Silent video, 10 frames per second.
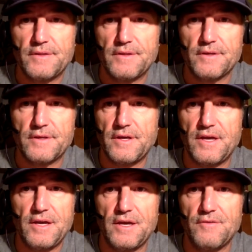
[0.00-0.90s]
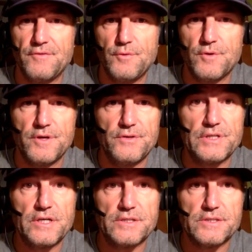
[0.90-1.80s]
Like everywhere you
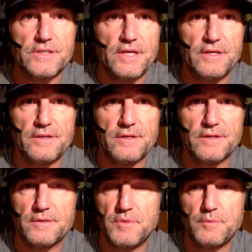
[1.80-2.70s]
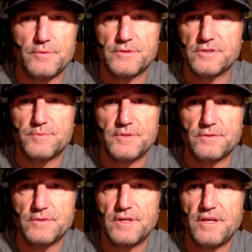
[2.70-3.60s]
touched anything, people would just be
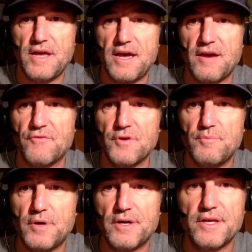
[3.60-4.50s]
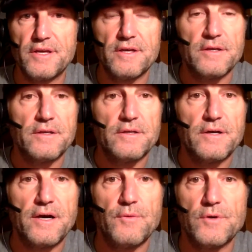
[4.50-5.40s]
doing, and everybody
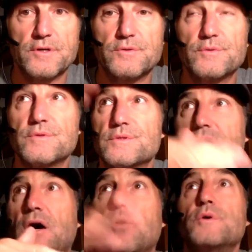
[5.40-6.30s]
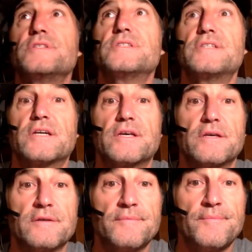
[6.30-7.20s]
I worked with was always sick.